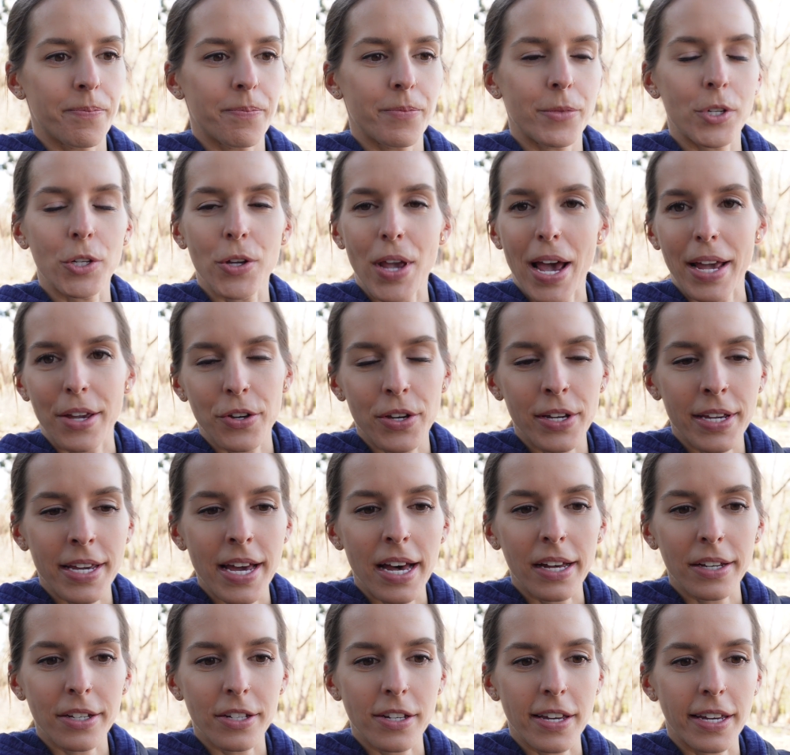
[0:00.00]
So yeah, you can
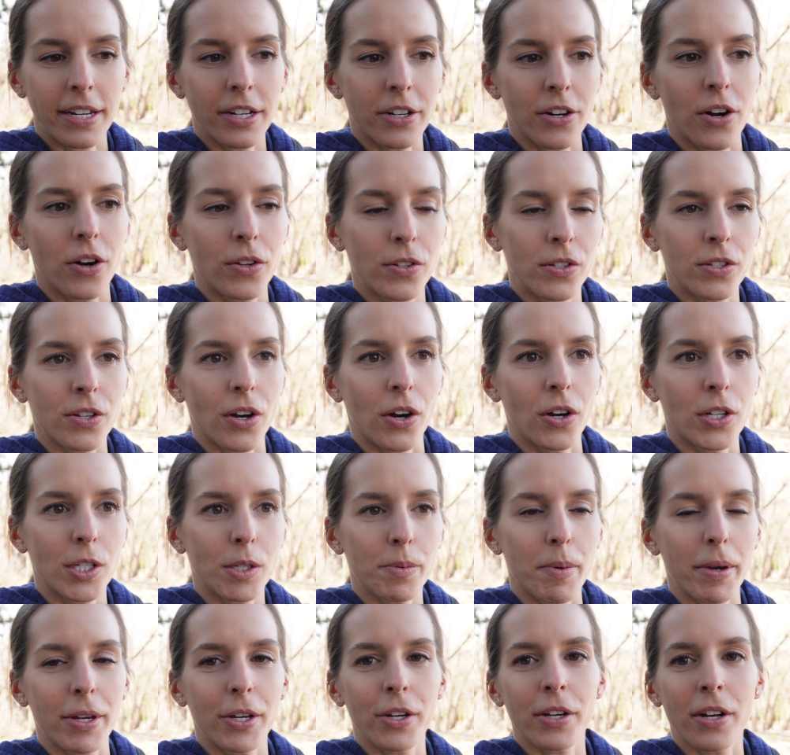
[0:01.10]
calculate your own zones,
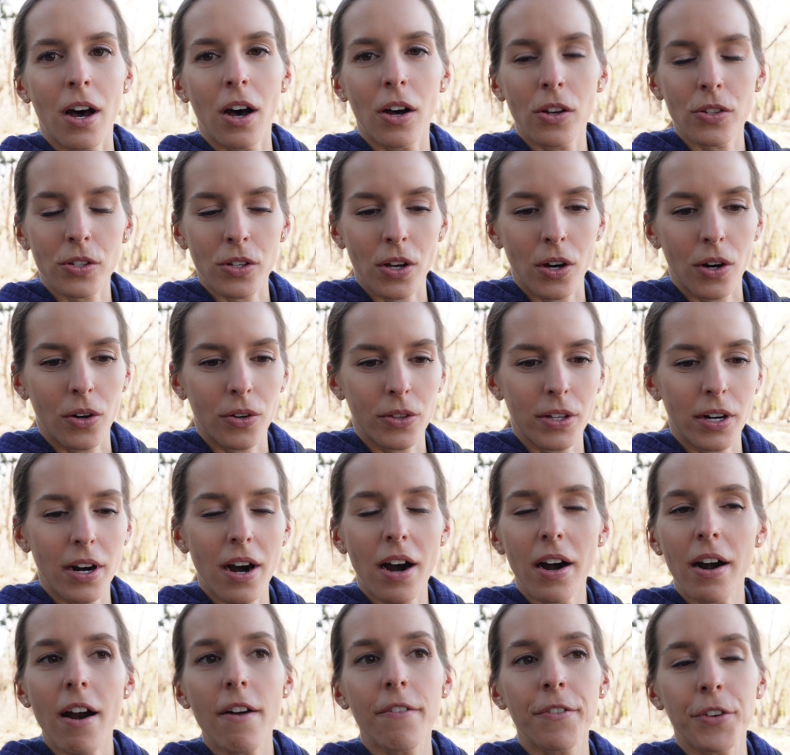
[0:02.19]
but you can also, there
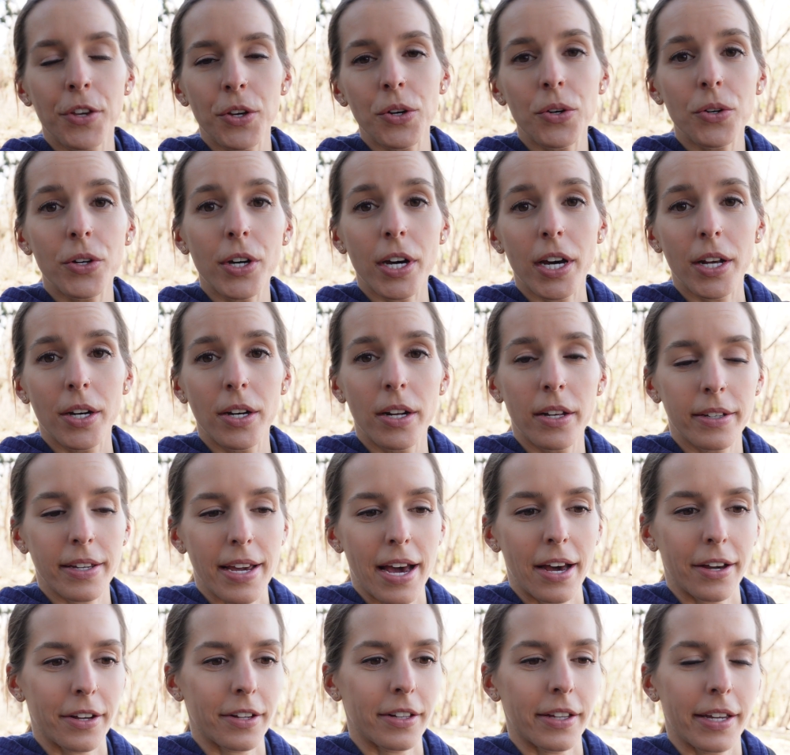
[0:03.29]
are a few good
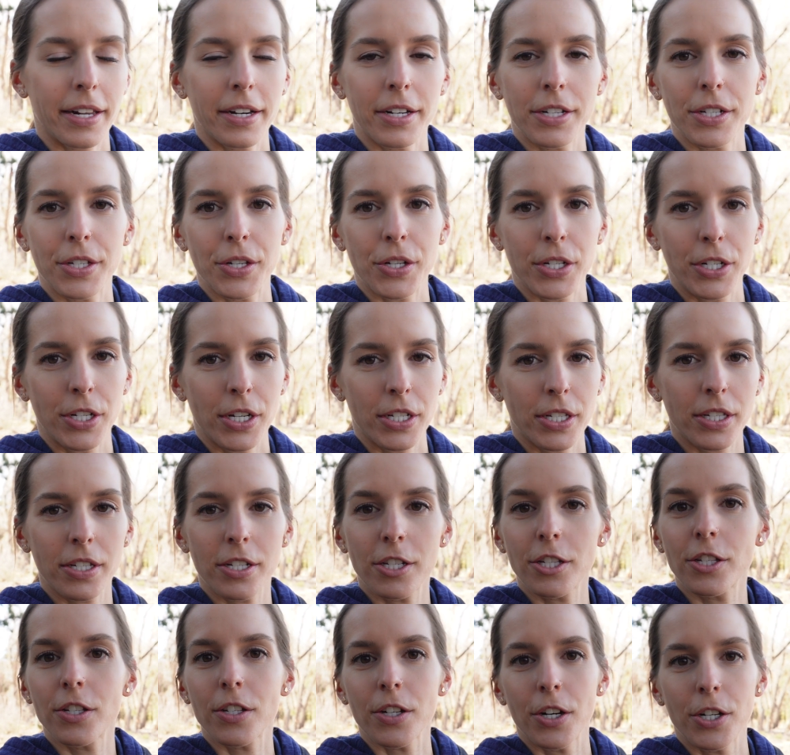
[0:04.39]
calculators you can just
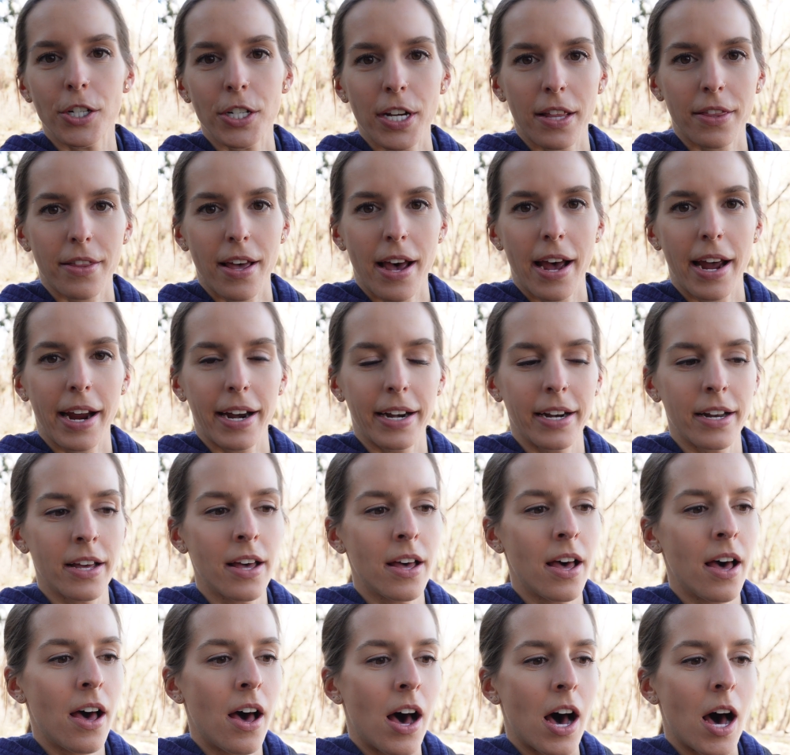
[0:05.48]
search online,
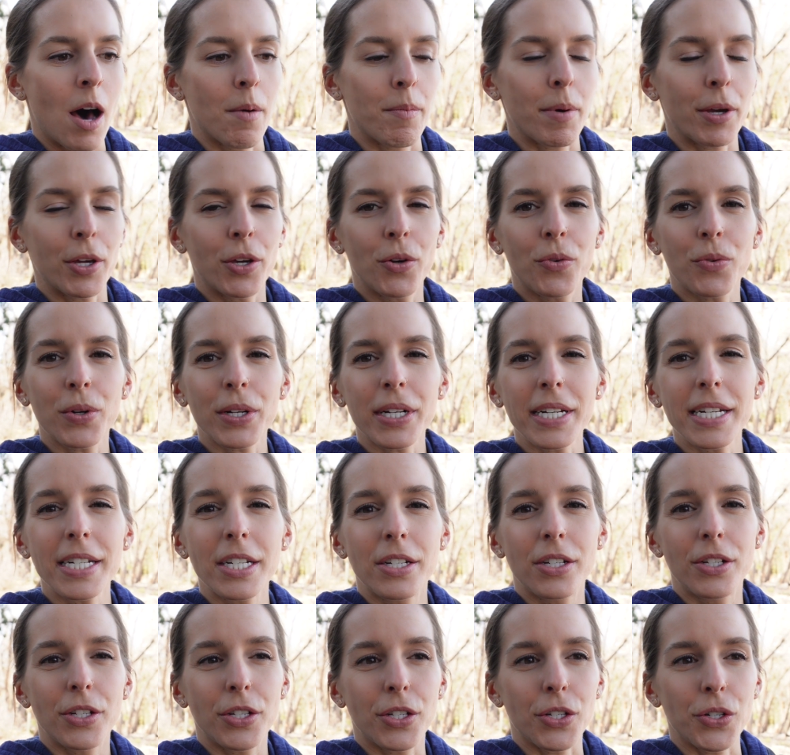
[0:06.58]
but you really
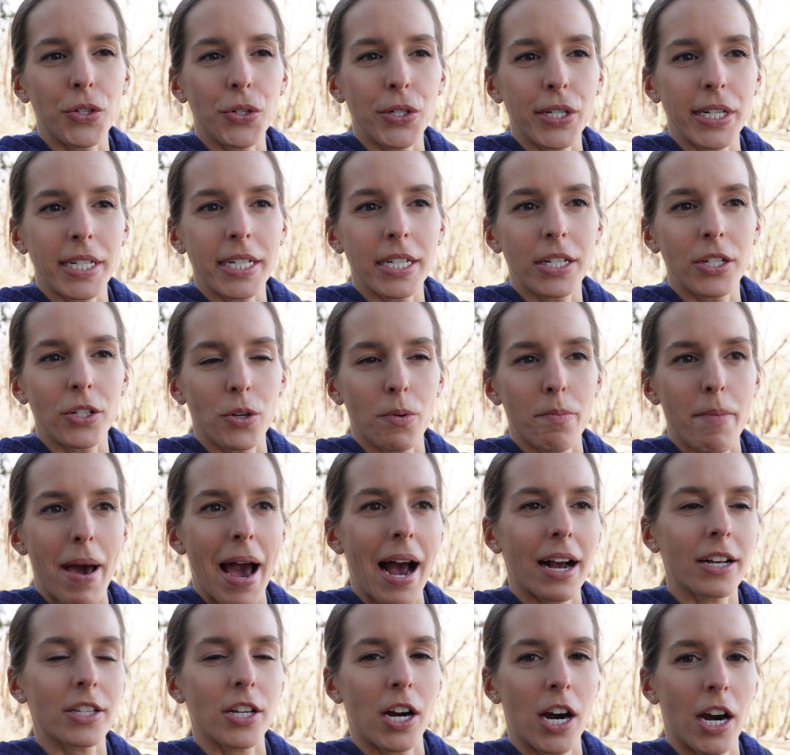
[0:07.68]
do need to do a
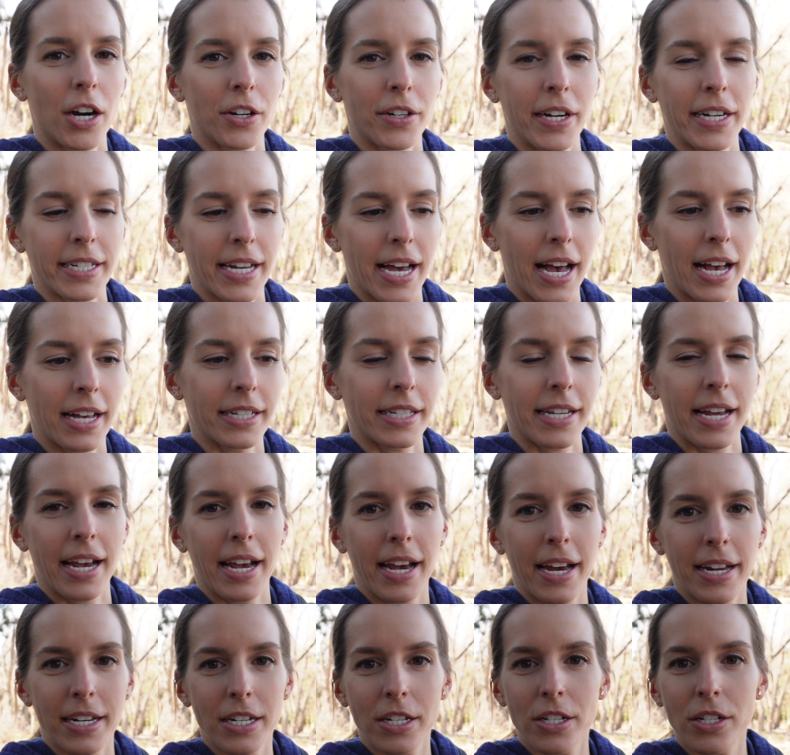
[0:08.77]
max heart rate test
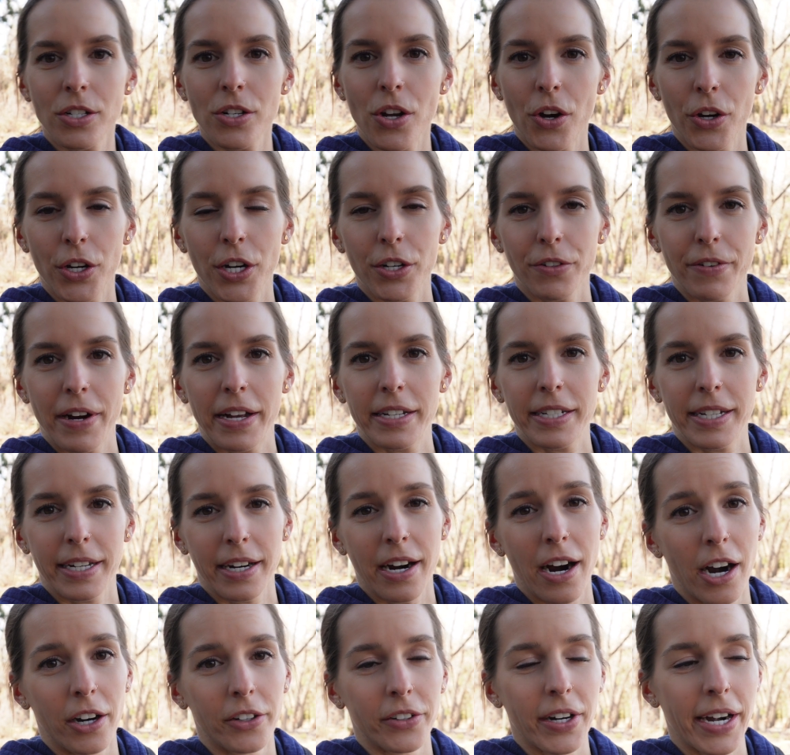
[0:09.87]
and know your resting
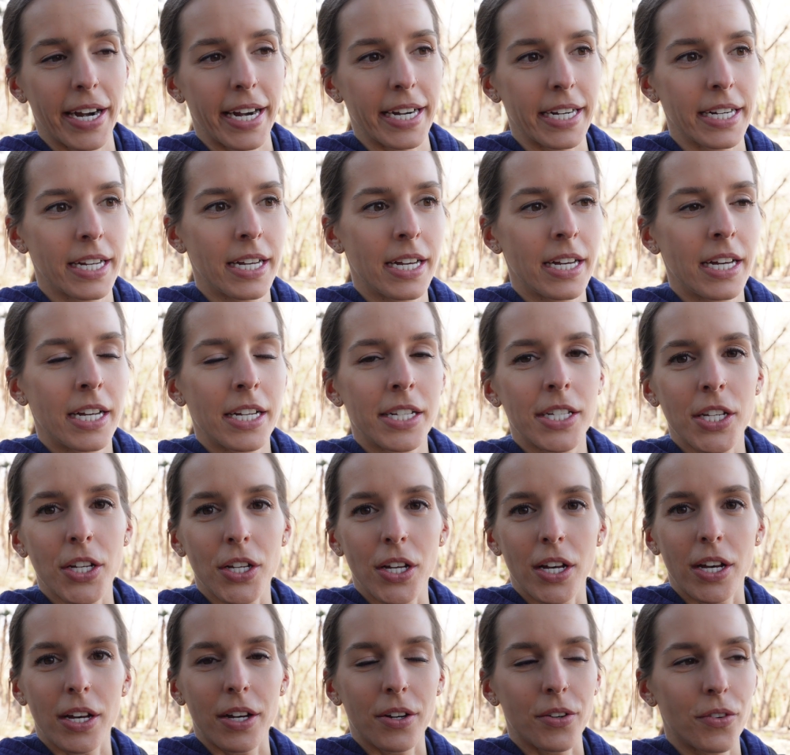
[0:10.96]
heart rate
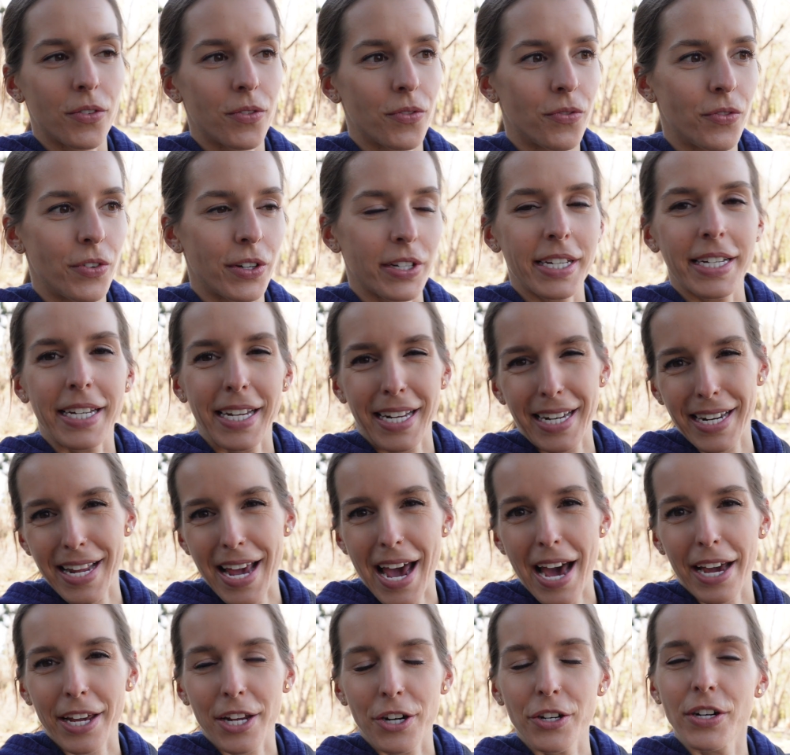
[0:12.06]
to really get
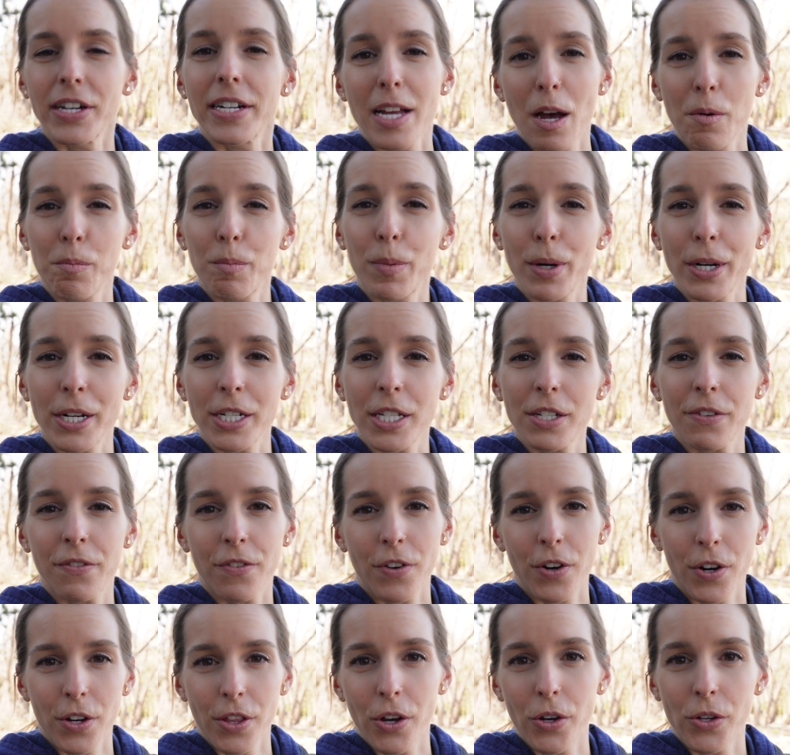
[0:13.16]
accurate numbers
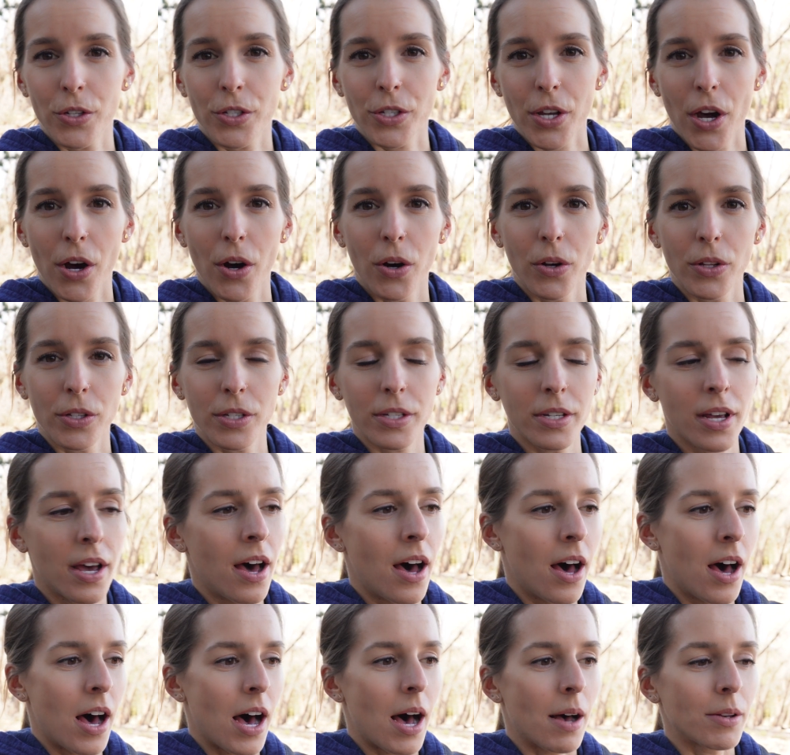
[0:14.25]
for those zones.
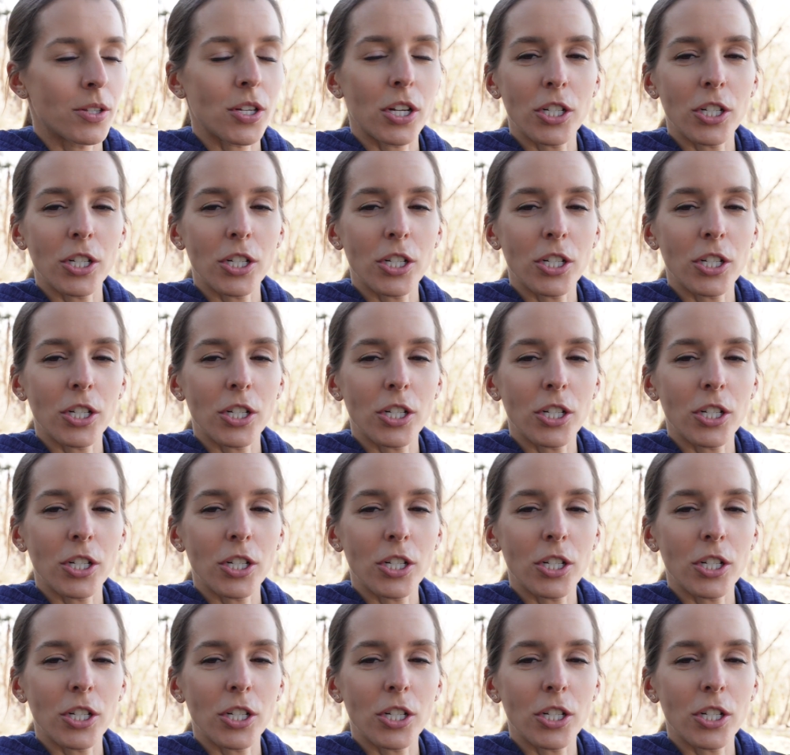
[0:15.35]
So